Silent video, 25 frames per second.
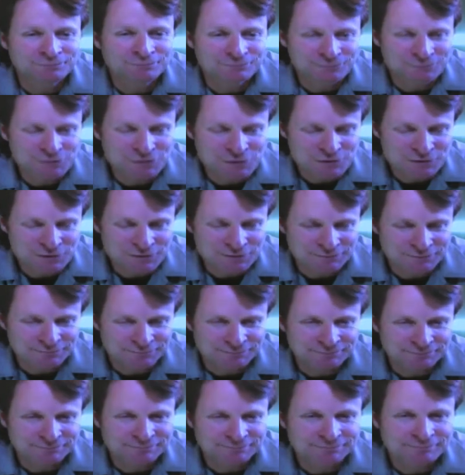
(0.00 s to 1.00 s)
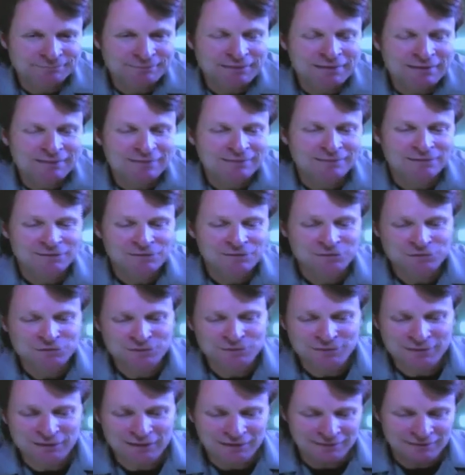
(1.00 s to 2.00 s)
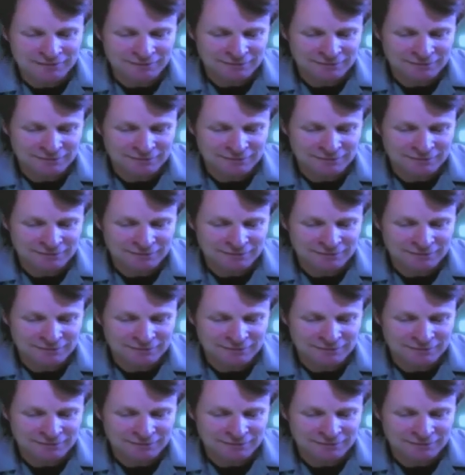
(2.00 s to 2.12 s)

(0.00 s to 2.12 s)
Sure. Thanks. Let's do that.